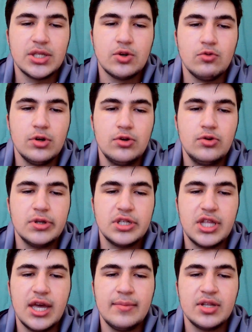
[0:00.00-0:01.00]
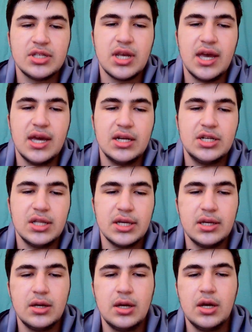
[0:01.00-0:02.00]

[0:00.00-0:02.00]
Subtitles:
Saru, Stamets, and Tilly.